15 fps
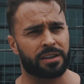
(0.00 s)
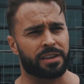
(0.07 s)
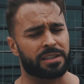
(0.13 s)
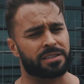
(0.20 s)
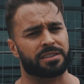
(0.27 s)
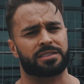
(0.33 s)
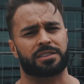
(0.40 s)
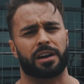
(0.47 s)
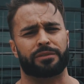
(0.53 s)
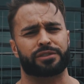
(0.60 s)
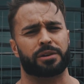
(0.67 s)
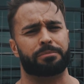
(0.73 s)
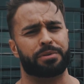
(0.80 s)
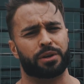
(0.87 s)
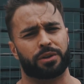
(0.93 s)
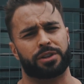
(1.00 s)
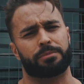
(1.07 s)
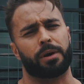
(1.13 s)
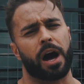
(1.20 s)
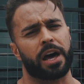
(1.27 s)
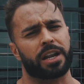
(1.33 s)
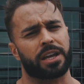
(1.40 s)
This is stuff to build the
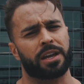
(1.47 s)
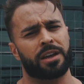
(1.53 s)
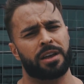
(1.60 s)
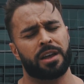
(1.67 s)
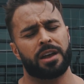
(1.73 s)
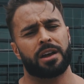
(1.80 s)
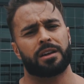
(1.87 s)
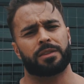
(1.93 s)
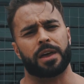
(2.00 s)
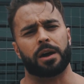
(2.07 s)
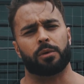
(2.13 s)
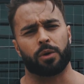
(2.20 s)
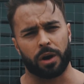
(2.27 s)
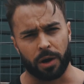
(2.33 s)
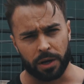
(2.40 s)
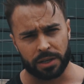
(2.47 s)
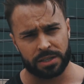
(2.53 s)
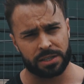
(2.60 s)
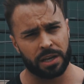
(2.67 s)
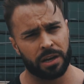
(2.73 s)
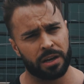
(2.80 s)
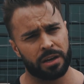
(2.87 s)
body that
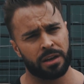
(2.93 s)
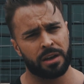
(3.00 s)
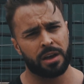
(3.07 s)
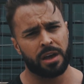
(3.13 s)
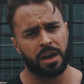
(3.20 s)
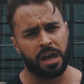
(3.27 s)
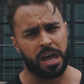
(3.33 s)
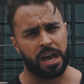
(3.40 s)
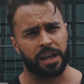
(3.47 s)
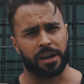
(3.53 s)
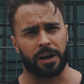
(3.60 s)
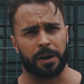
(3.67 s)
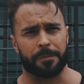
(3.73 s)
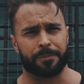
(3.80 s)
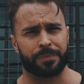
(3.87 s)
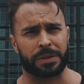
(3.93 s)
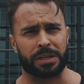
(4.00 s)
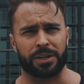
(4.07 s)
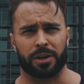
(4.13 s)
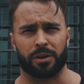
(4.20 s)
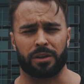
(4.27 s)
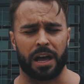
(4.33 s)
works. And
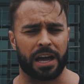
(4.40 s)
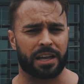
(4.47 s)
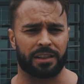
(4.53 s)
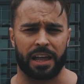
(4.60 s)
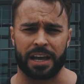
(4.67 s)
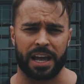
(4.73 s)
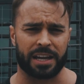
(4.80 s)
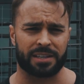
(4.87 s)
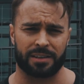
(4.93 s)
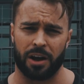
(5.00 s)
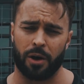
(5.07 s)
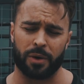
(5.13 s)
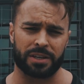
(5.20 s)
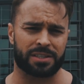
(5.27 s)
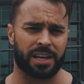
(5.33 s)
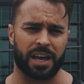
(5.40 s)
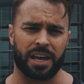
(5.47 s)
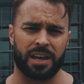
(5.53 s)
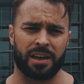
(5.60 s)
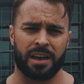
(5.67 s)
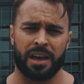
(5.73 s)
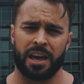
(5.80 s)
you know, like I always say,
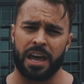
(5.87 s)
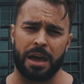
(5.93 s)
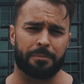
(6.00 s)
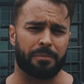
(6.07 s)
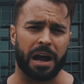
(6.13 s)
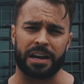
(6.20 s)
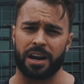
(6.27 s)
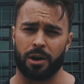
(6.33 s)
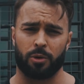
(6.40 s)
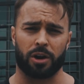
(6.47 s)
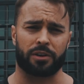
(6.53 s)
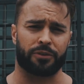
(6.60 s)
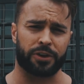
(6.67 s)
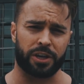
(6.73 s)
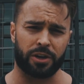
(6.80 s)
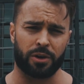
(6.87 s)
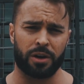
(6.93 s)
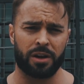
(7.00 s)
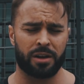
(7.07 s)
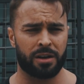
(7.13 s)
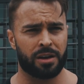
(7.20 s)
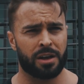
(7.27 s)
it might not work for you,
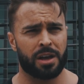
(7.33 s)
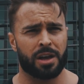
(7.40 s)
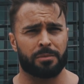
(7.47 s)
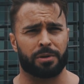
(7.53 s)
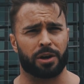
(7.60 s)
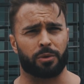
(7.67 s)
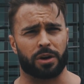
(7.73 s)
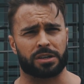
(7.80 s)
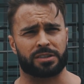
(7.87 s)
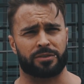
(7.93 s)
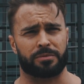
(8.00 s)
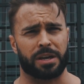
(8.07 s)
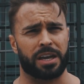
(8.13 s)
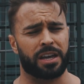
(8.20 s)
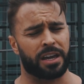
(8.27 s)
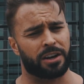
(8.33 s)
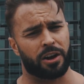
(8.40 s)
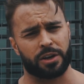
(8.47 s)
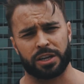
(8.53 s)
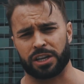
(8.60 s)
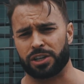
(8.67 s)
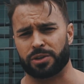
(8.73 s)
but it works for me, and
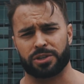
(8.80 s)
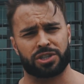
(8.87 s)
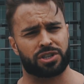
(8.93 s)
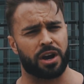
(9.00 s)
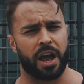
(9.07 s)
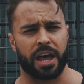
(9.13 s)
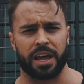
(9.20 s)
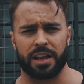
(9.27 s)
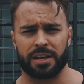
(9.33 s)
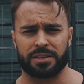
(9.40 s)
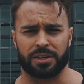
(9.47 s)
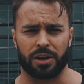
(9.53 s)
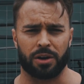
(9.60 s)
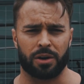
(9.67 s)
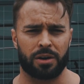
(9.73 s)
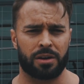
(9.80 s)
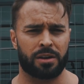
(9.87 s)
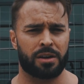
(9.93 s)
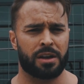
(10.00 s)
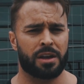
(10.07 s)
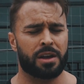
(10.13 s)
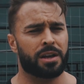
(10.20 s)
all you can do is try it. So
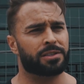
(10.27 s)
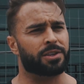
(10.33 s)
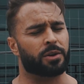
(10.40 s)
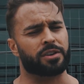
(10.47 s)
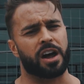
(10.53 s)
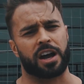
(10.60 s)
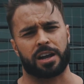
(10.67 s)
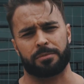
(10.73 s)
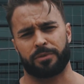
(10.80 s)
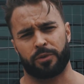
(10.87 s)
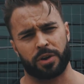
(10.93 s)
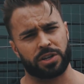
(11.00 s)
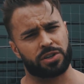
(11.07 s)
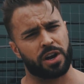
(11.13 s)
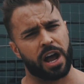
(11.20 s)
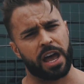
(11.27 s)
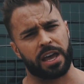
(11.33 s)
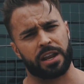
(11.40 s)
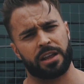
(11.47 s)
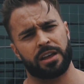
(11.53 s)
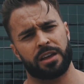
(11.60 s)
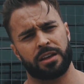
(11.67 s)
don't knock it before you try it.